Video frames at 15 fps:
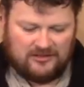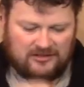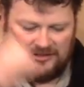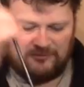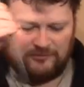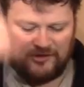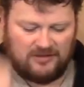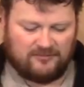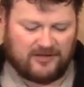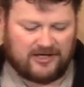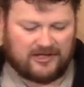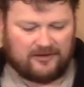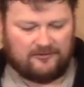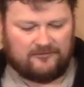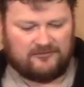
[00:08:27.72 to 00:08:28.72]
And pull it back
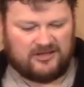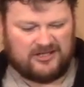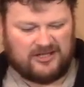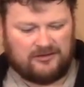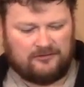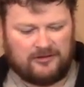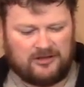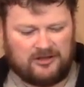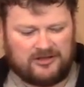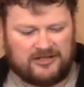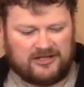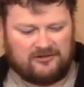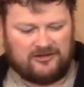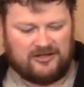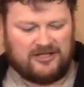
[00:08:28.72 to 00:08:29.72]
out. Just take a quick look
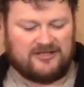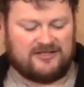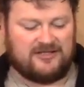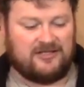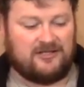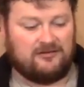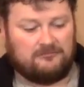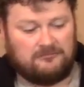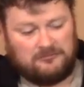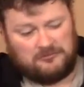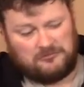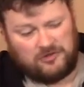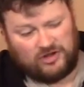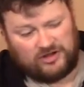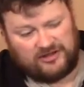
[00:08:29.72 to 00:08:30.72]
down and you can see
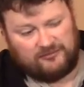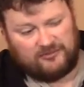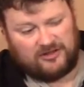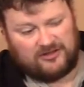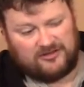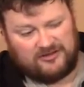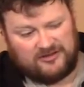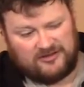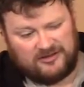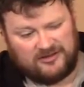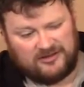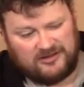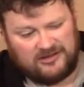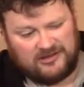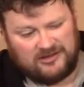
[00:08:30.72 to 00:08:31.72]
nothing but
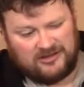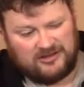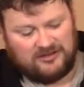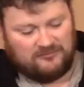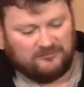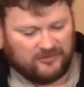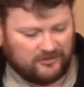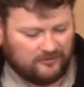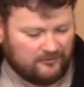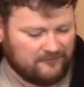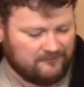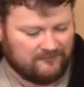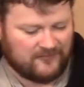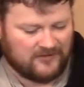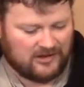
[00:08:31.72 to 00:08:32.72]
blue.
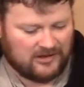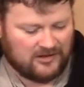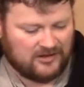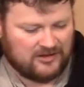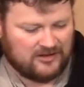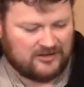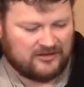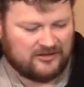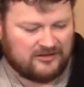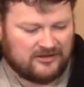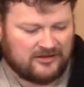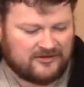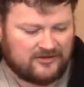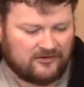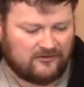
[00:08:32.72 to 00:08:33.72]

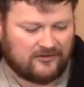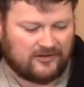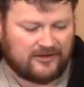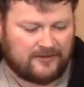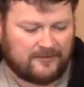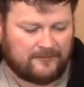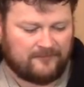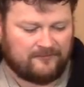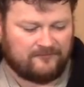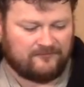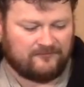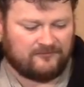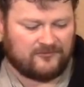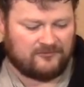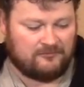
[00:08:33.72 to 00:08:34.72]
So
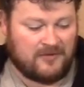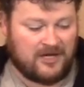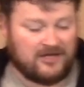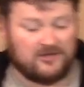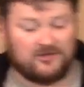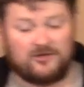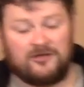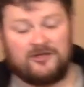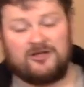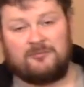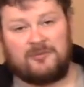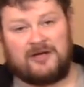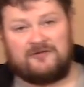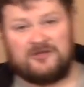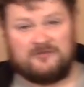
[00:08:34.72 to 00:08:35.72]
making sure that your
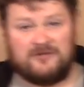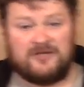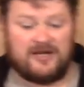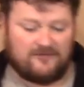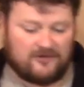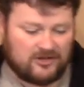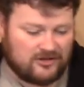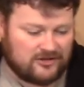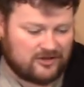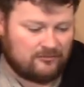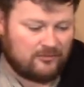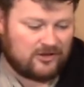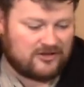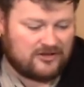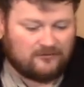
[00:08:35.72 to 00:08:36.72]
baffle will never touch your
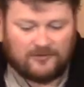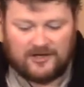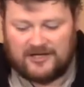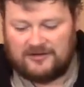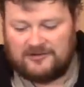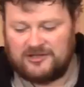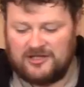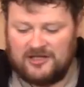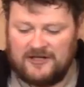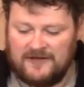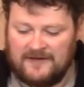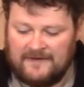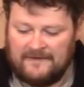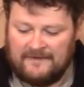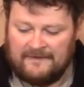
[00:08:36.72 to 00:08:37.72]
bullet on the way out.
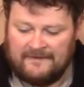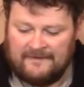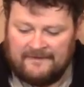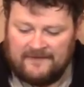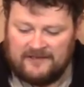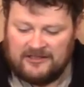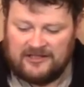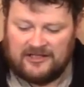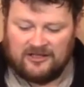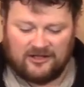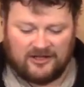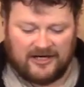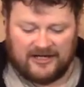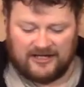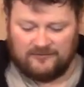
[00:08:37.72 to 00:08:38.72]
Then on the
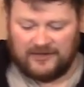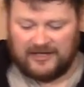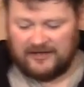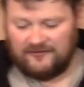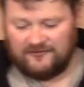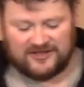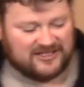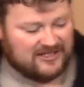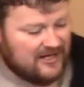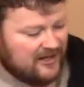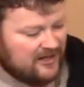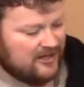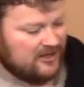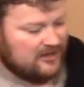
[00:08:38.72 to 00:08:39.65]
other hand, we have a SAK.